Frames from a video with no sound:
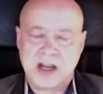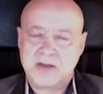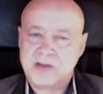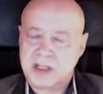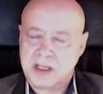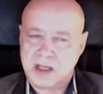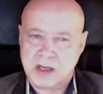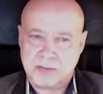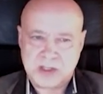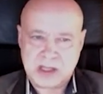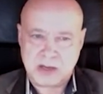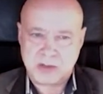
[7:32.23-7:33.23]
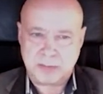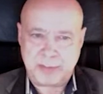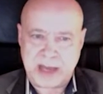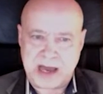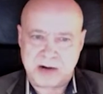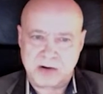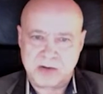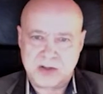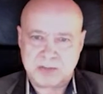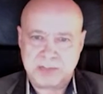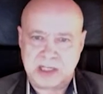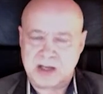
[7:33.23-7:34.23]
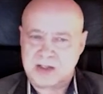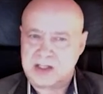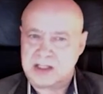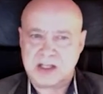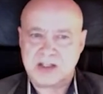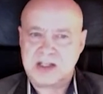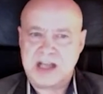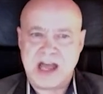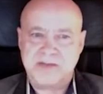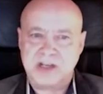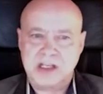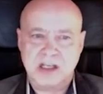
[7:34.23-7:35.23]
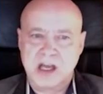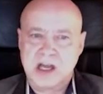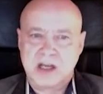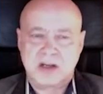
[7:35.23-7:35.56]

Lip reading: Everything comes down to patterns because it doesn't have any